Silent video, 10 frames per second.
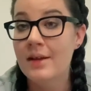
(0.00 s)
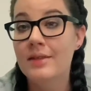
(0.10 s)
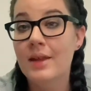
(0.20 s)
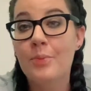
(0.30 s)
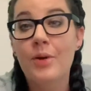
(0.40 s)

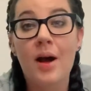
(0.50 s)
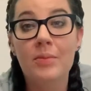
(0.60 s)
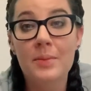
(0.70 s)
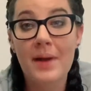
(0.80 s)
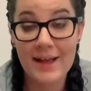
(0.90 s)
That
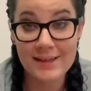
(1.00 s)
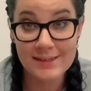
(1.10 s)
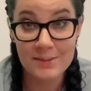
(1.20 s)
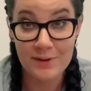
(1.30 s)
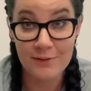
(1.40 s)
problem has
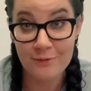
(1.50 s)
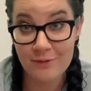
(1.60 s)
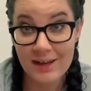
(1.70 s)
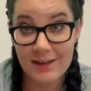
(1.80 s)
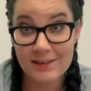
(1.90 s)
to be
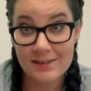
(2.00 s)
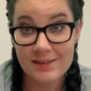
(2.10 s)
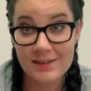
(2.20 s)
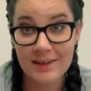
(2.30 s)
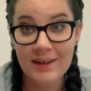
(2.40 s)
fixed,